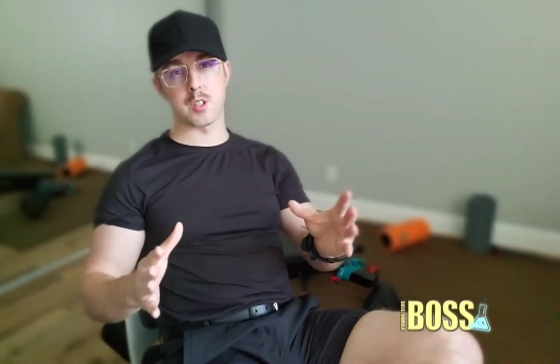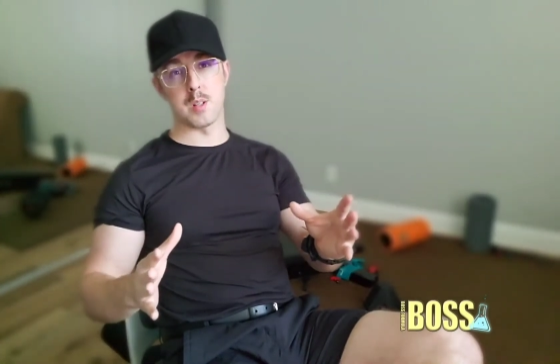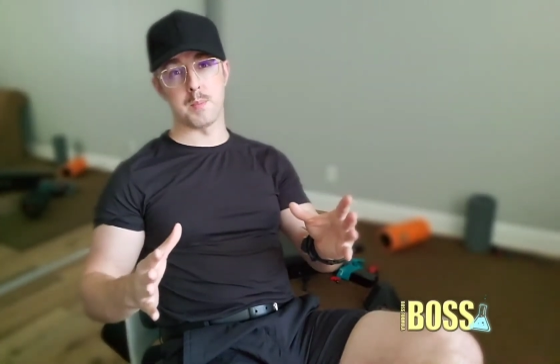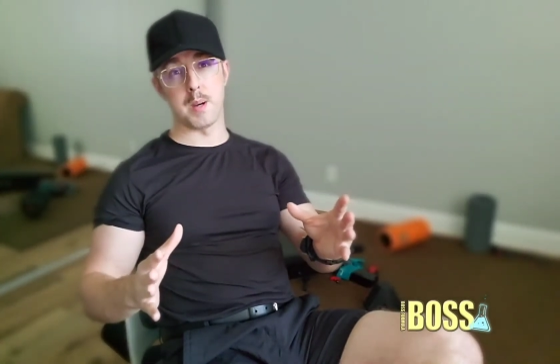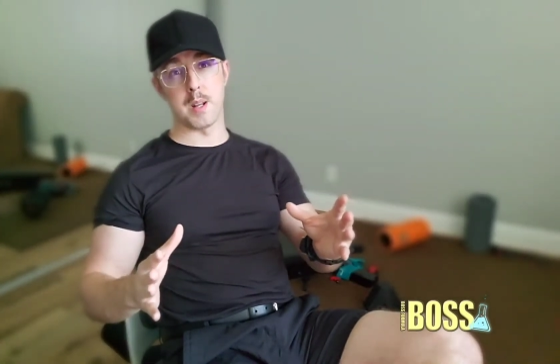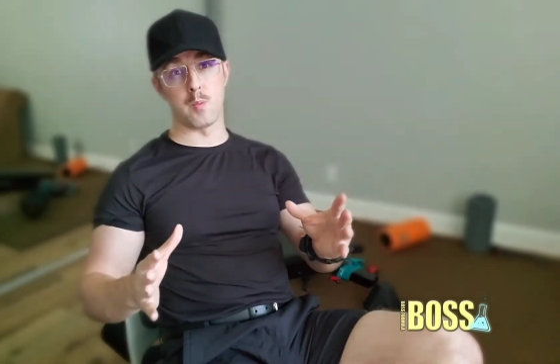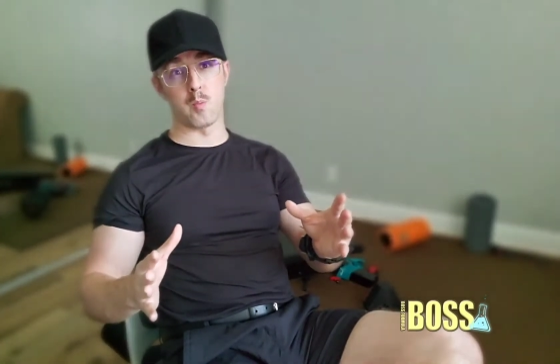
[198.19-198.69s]
But
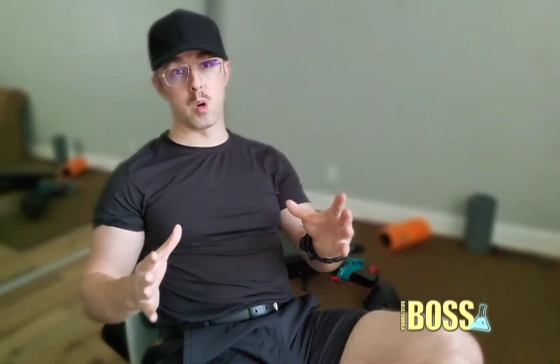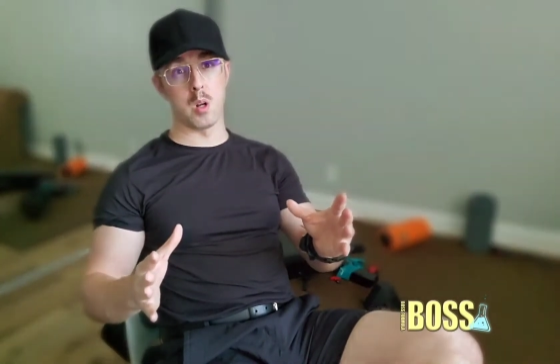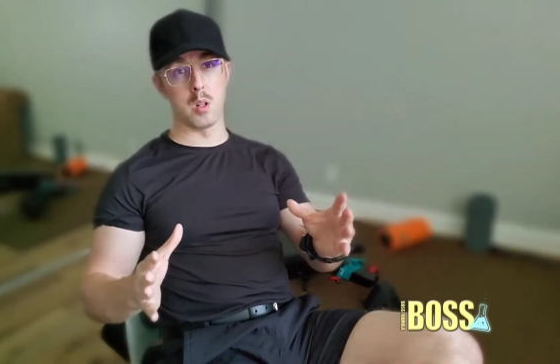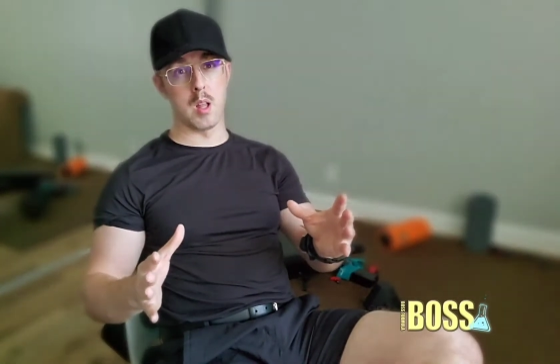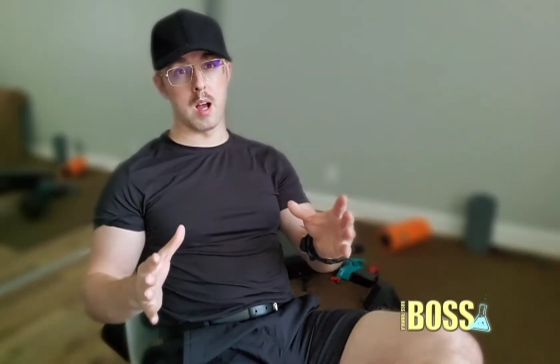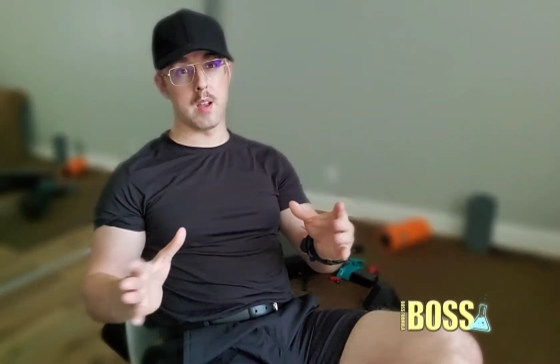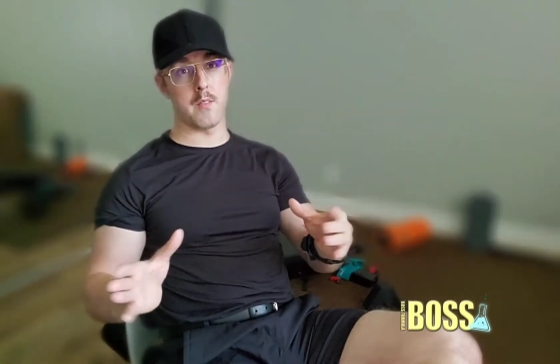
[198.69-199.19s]
in real
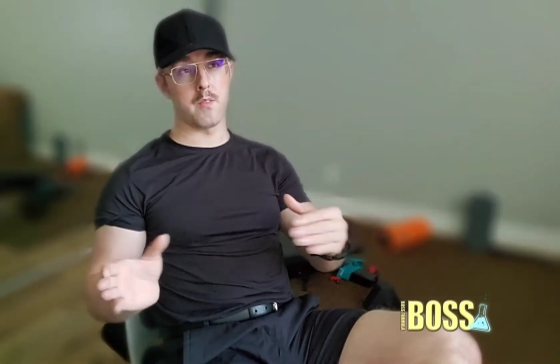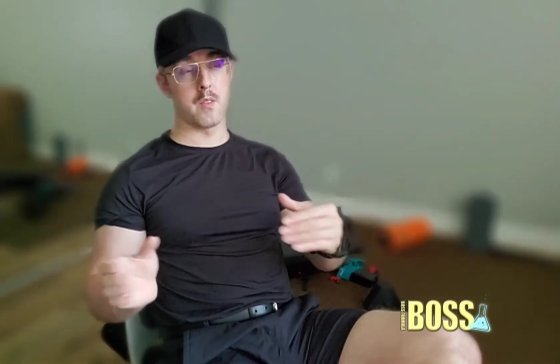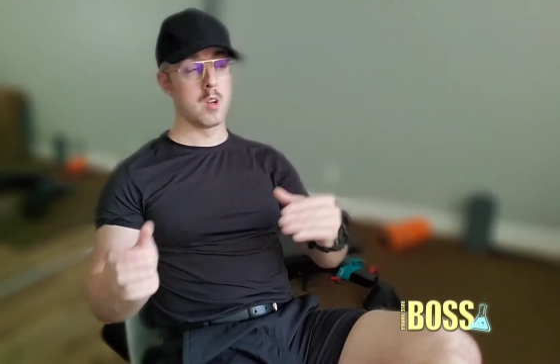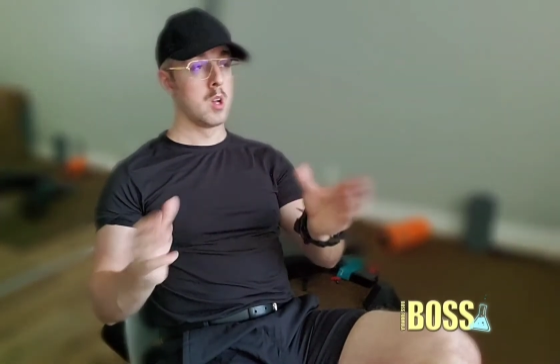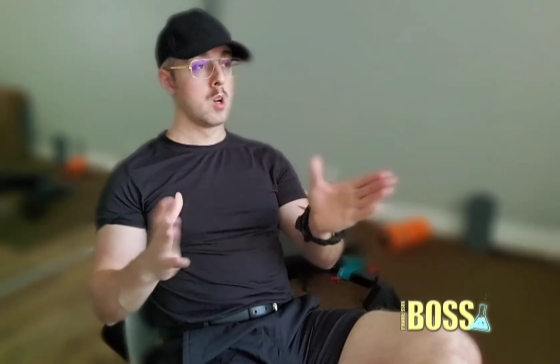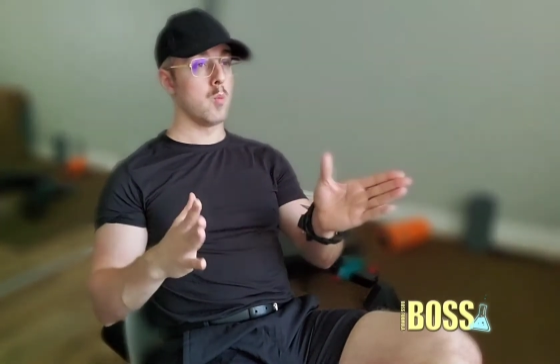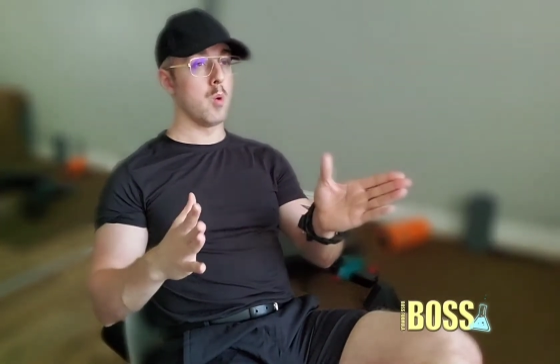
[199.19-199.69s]
life,
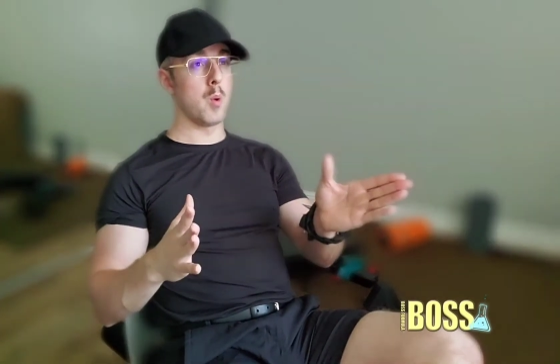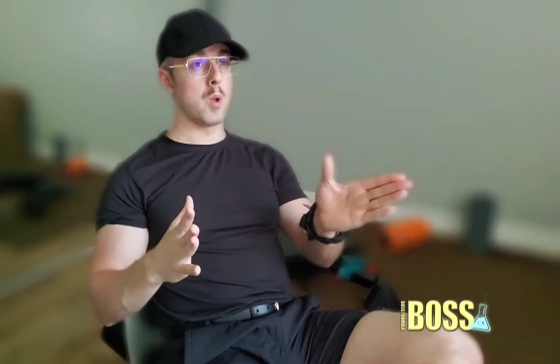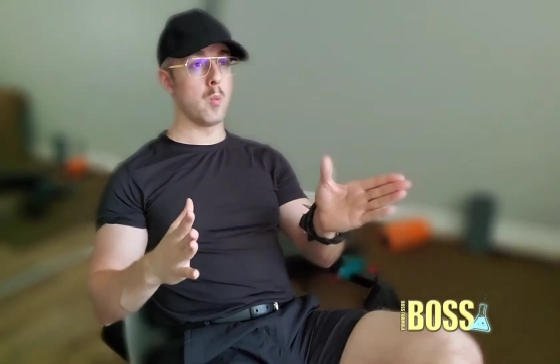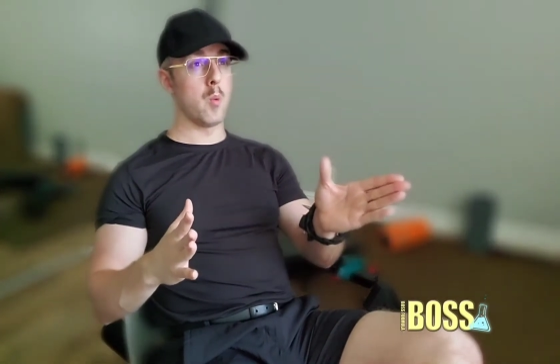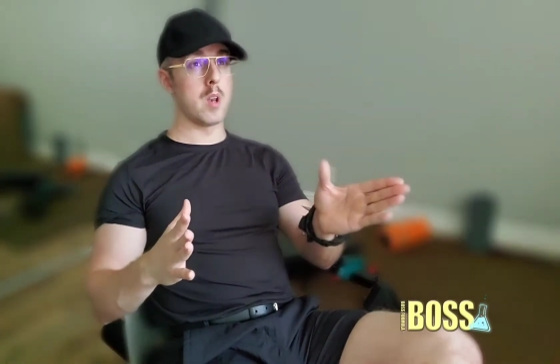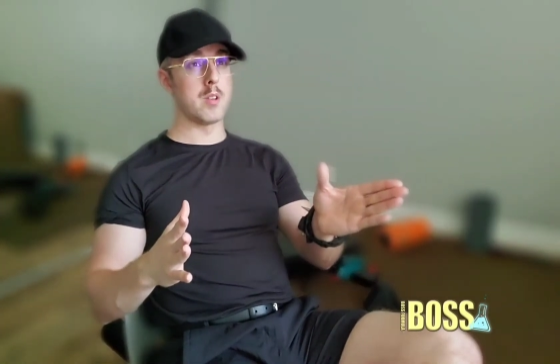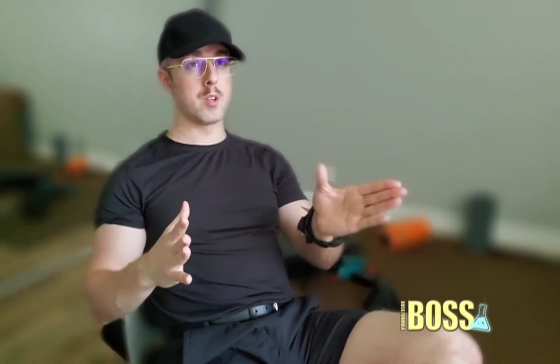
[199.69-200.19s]
what we
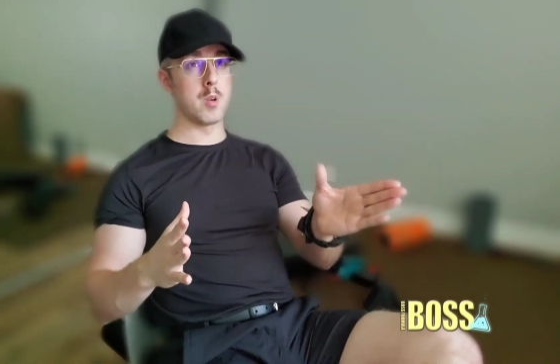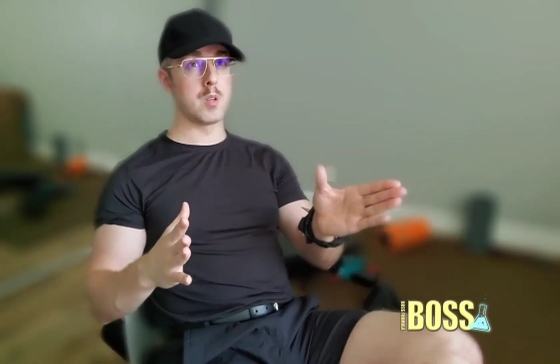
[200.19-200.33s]
want to do is